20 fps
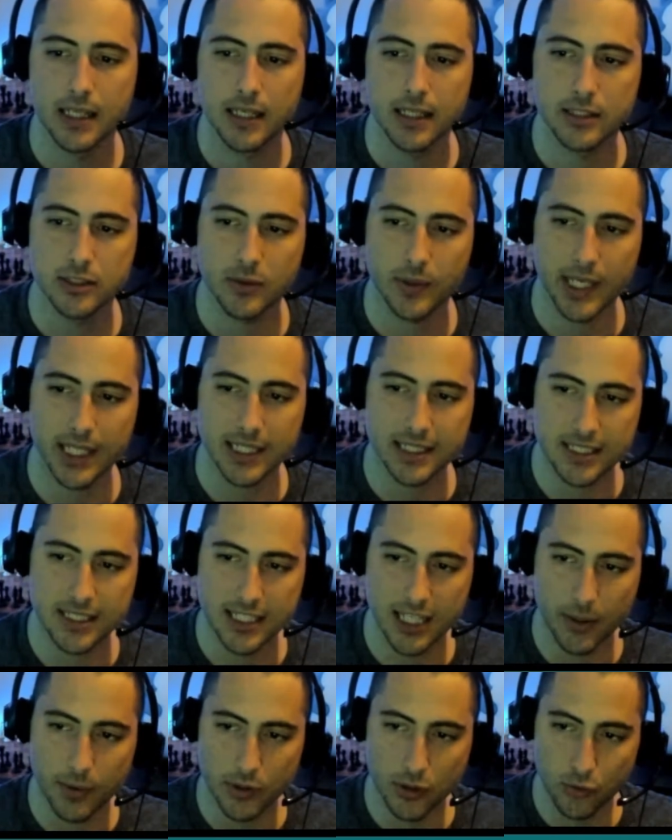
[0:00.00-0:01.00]
So he has to
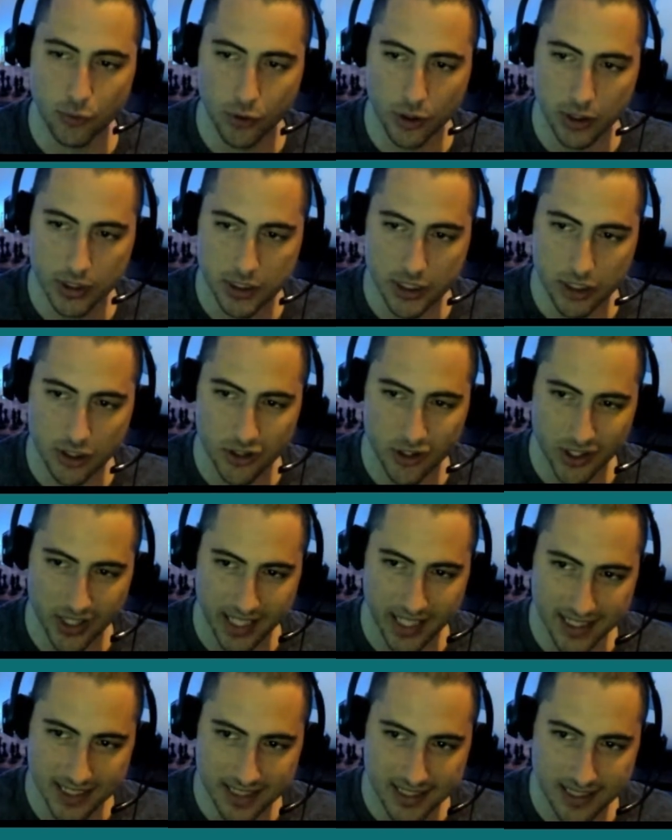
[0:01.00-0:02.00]
take with the rook to
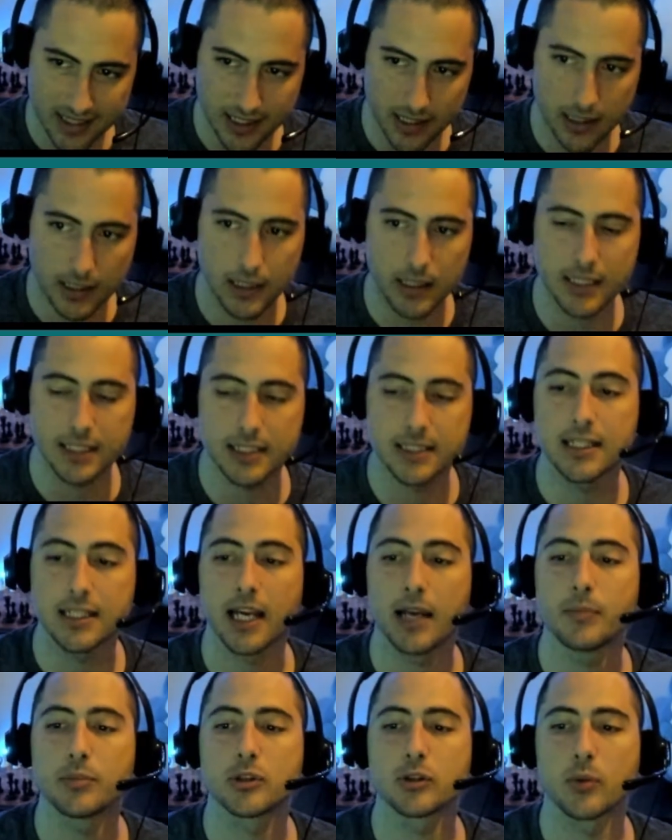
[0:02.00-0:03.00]
create an
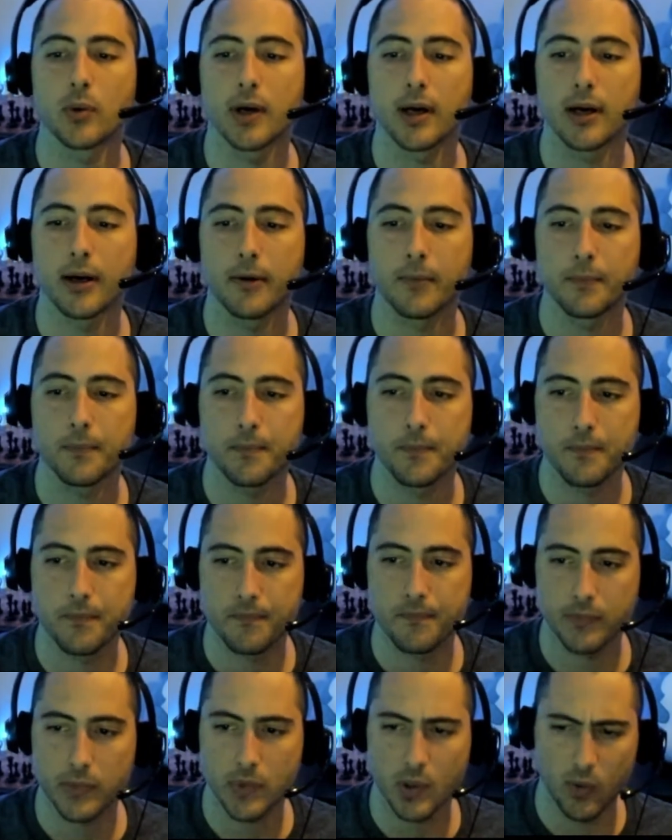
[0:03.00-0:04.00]
escape square,
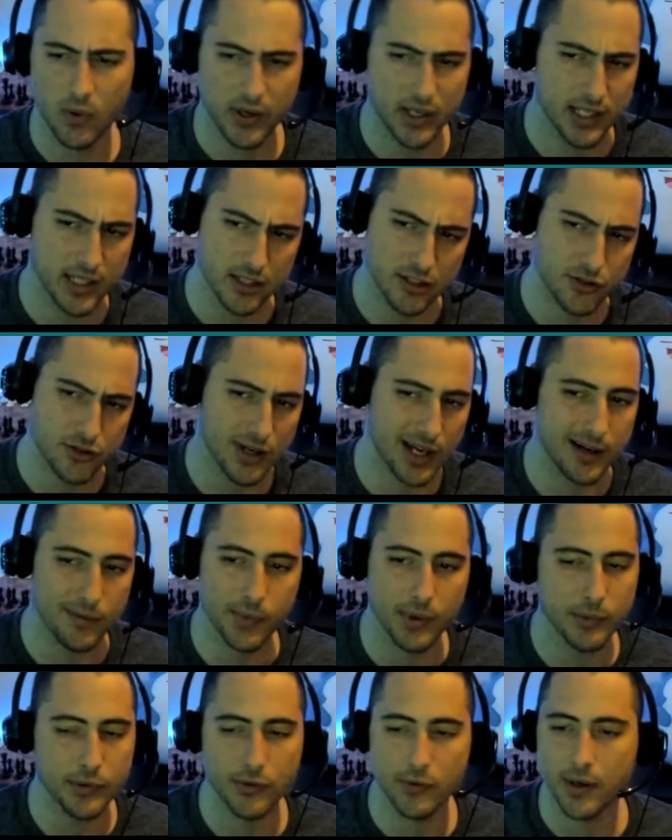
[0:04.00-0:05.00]
or he could try to
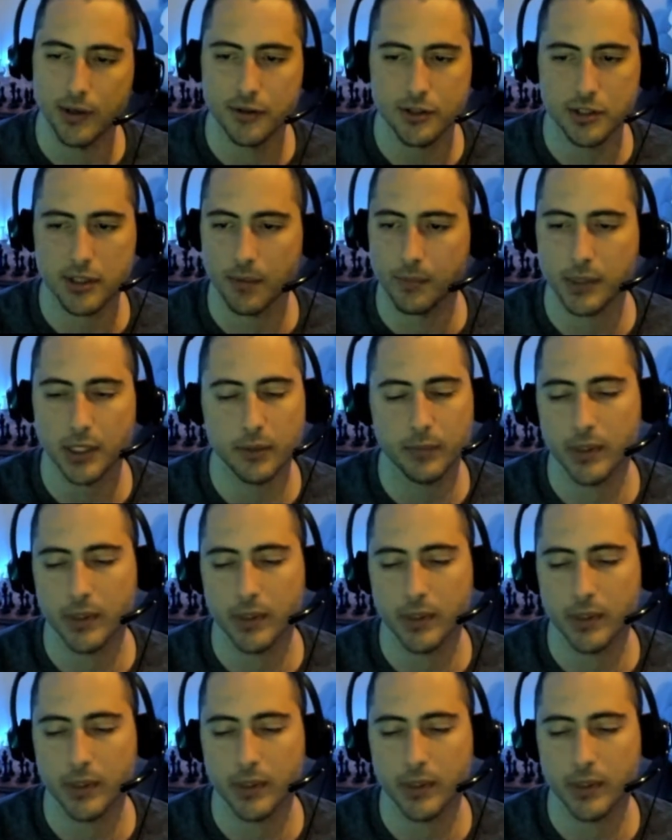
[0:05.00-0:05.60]
maybe run or something.